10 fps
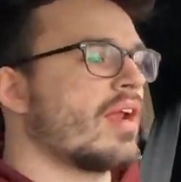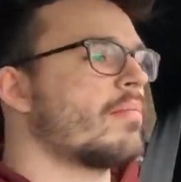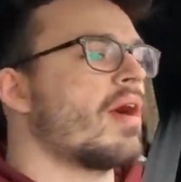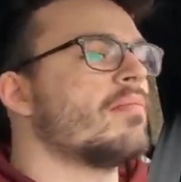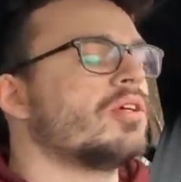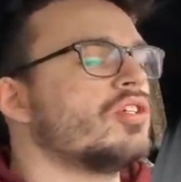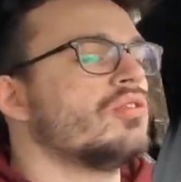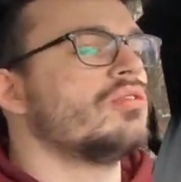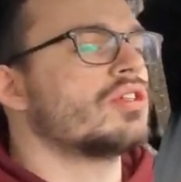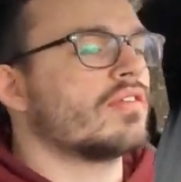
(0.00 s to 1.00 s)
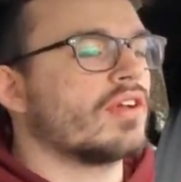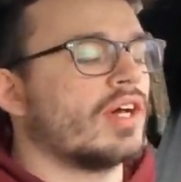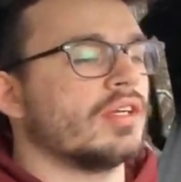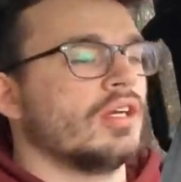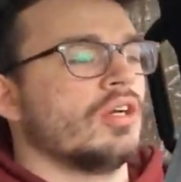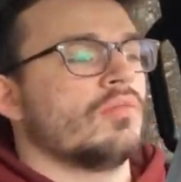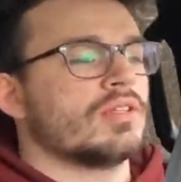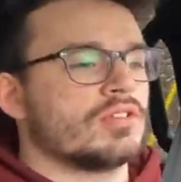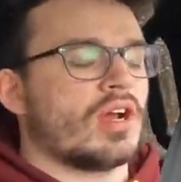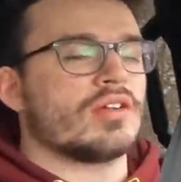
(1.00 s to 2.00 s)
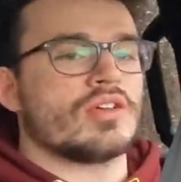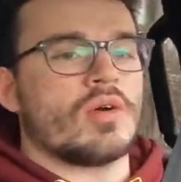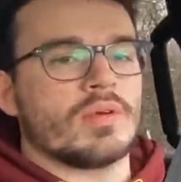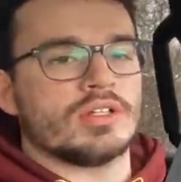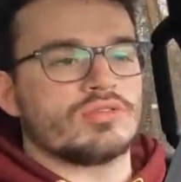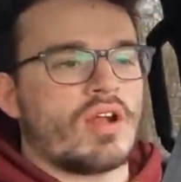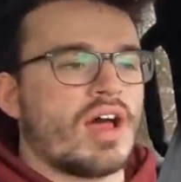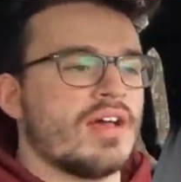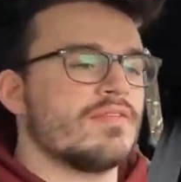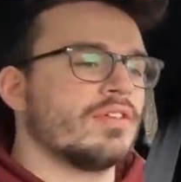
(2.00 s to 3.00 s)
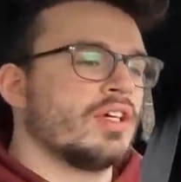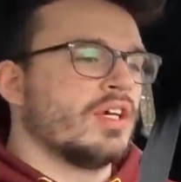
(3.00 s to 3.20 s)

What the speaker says: I'm huge. I've got winter tires, all-wheel drive.